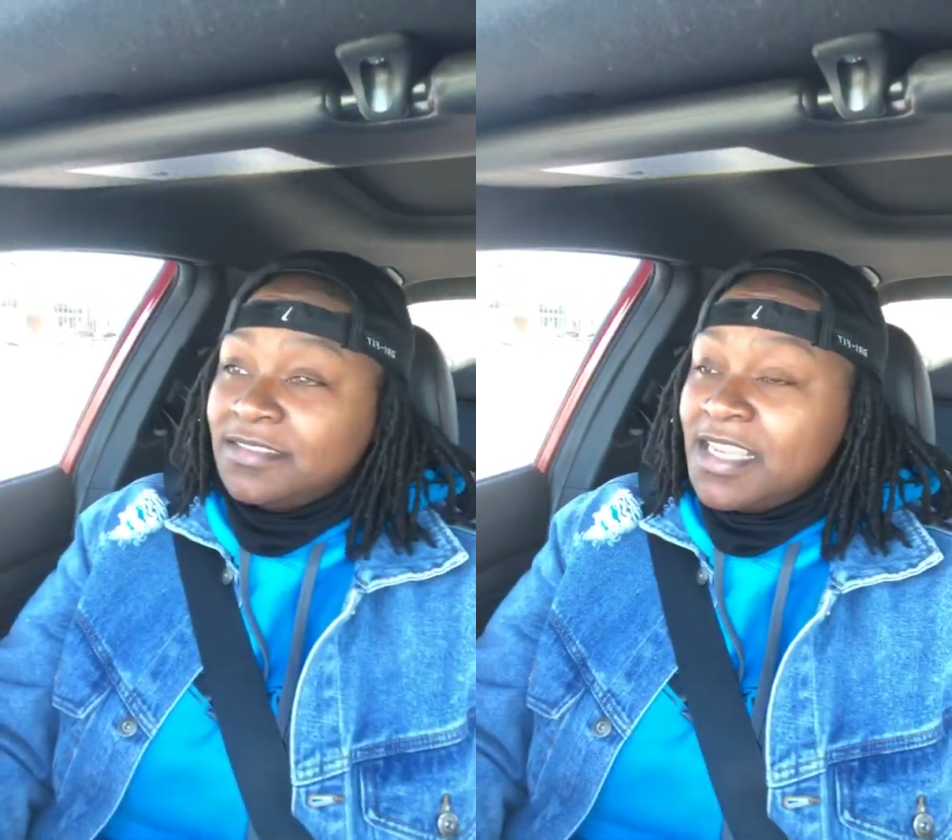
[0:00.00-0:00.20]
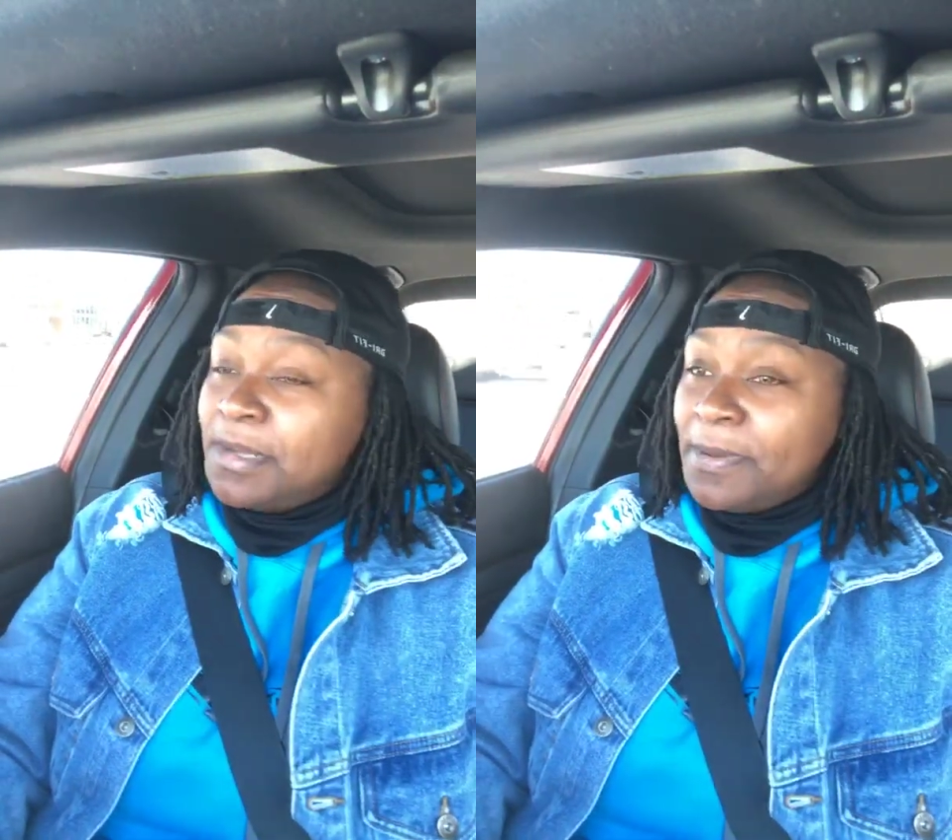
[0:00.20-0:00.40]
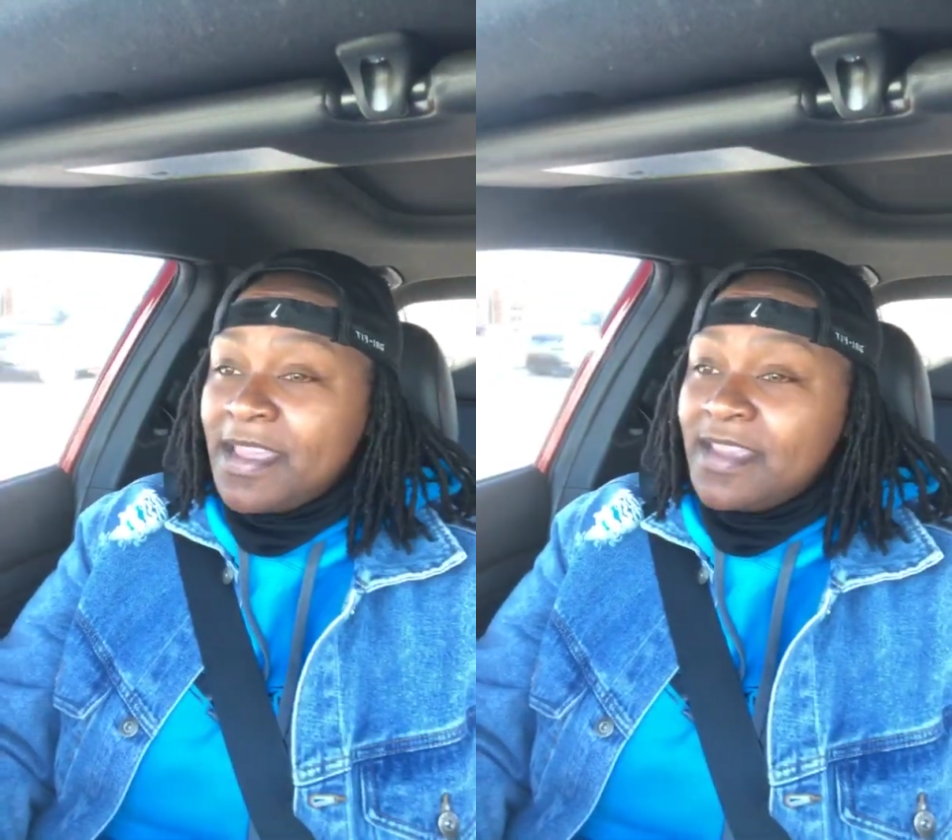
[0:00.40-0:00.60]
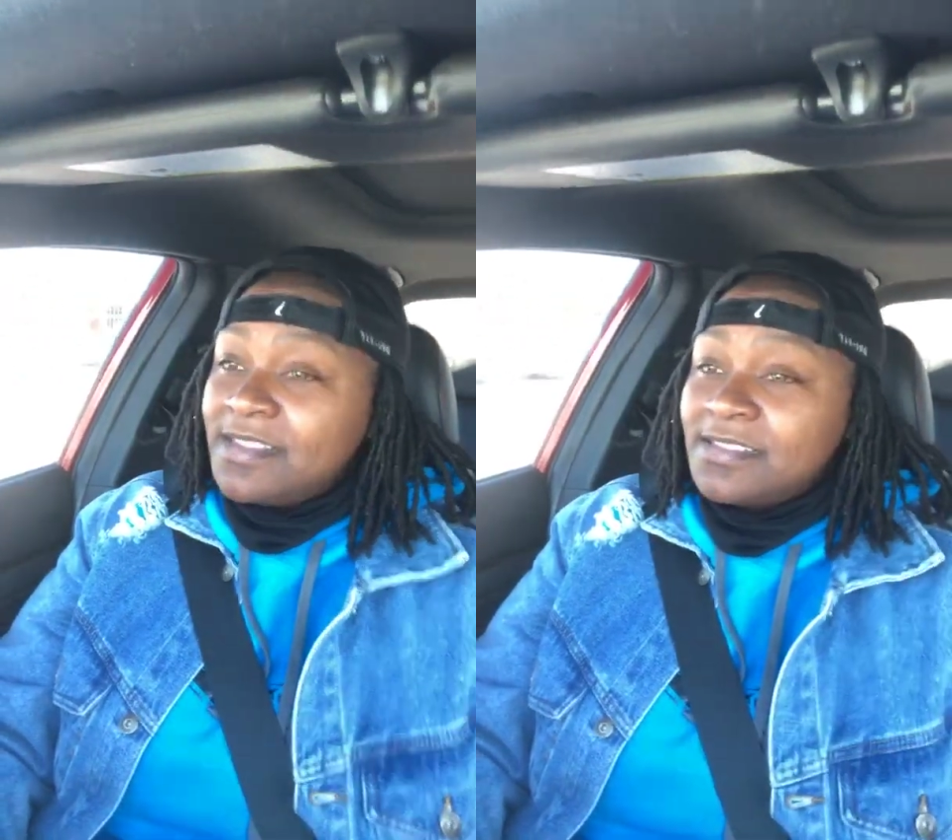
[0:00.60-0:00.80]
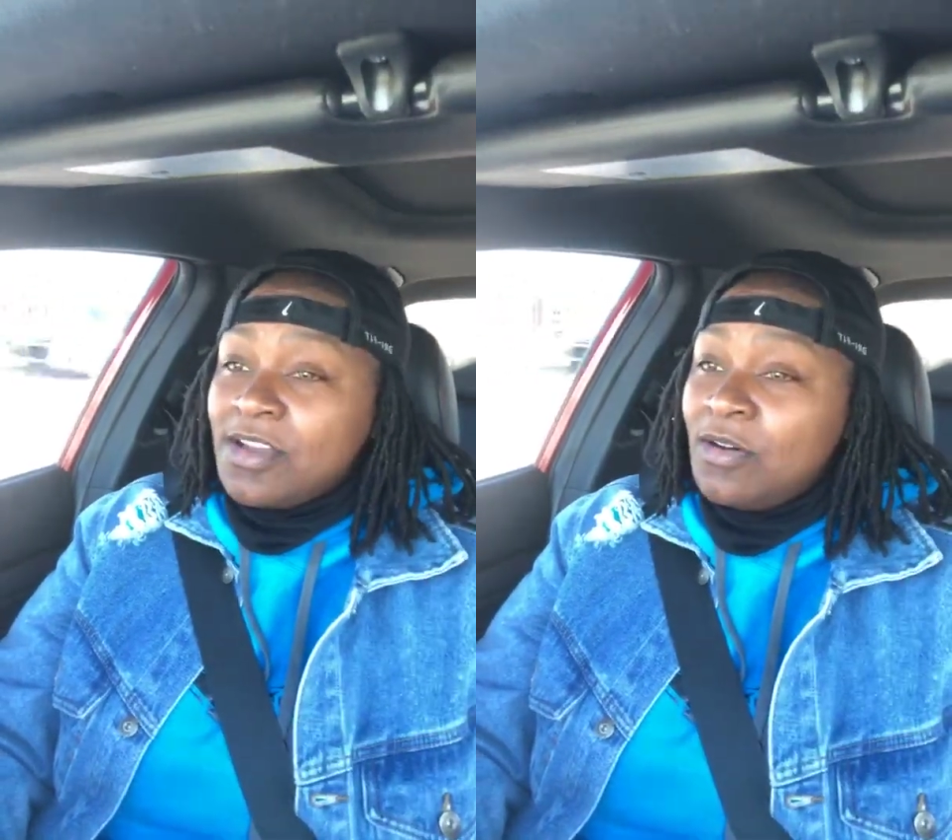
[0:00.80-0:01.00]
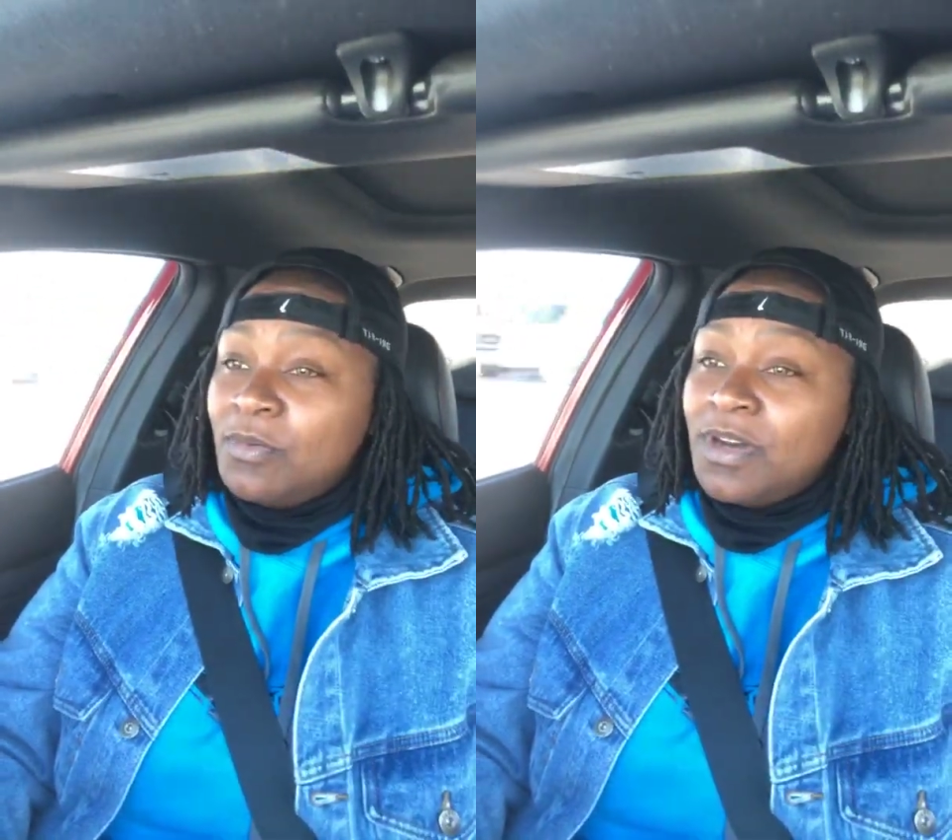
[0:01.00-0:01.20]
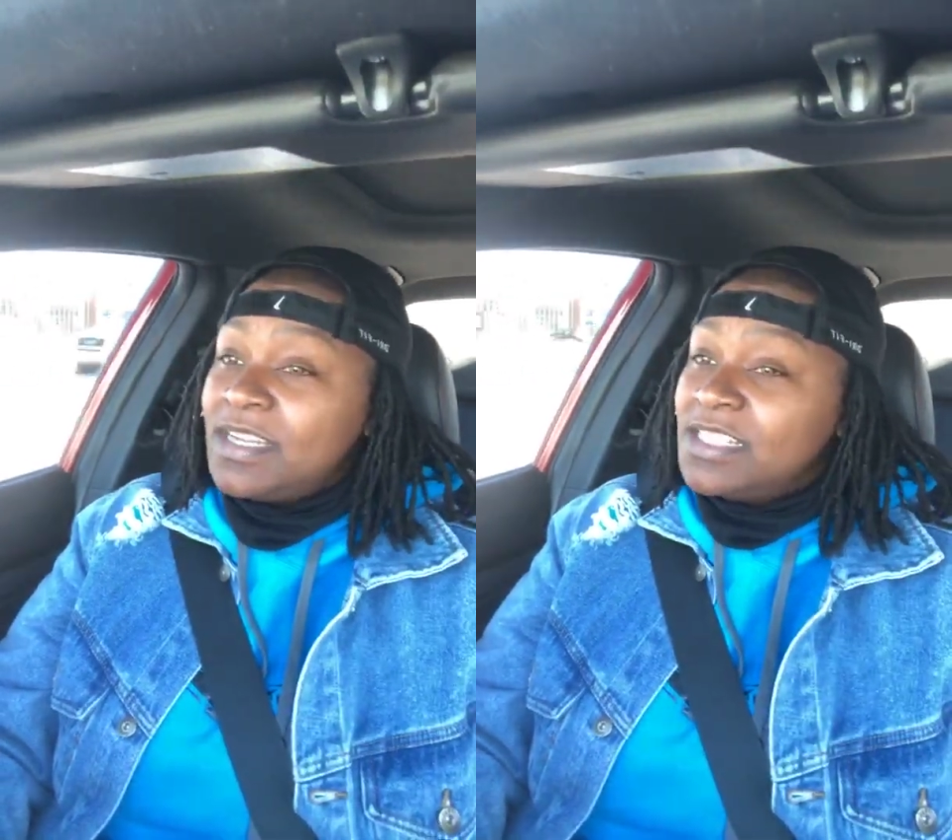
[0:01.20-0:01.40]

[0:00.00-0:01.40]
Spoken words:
It depends on what